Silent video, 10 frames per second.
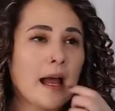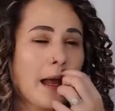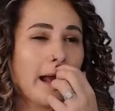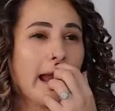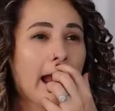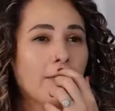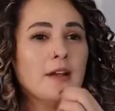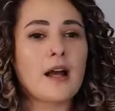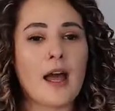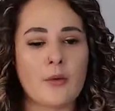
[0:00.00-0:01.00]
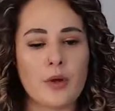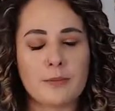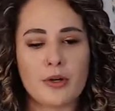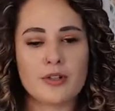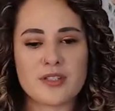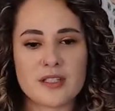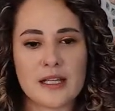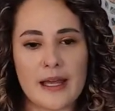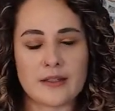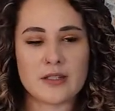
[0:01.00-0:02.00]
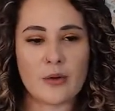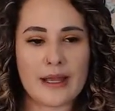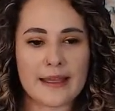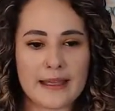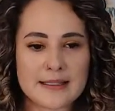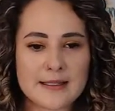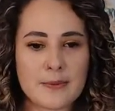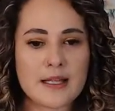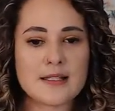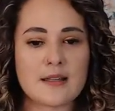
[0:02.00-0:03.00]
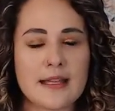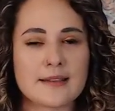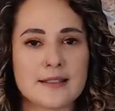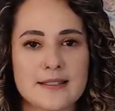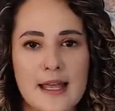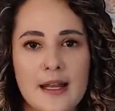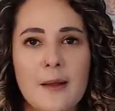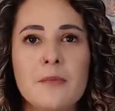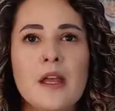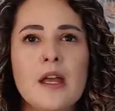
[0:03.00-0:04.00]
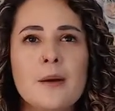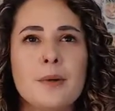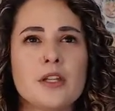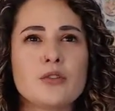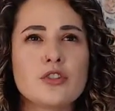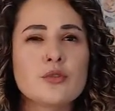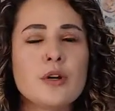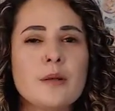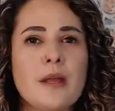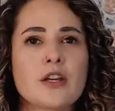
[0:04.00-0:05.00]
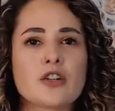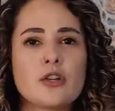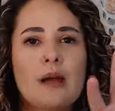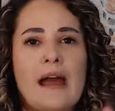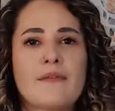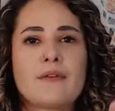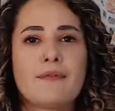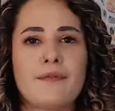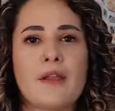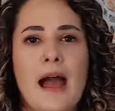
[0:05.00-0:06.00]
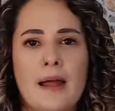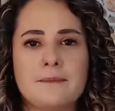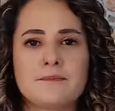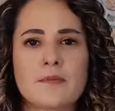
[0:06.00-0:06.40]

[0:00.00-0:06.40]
I haven't gotten one personally yet, so I can't speak to like the setup, but you do want to make sure you have it flat.